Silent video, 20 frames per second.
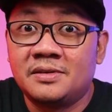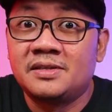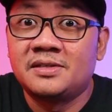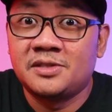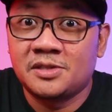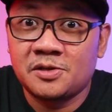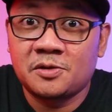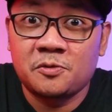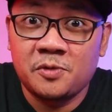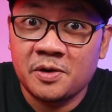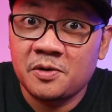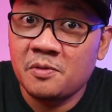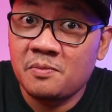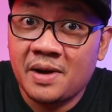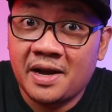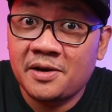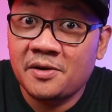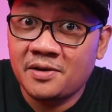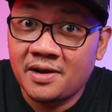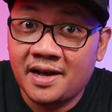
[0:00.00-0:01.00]
Just a quick
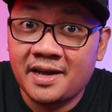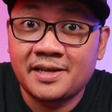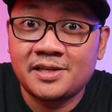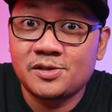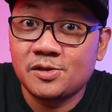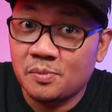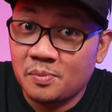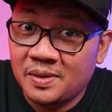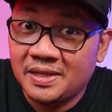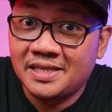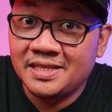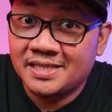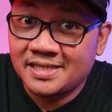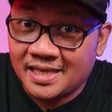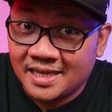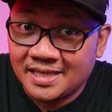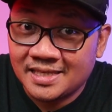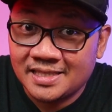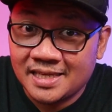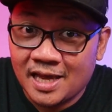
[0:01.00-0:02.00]
reminder guys, please
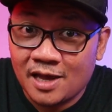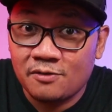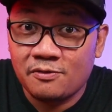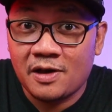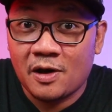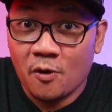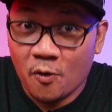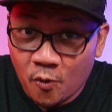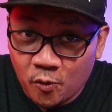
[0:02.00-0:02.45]
stay safe.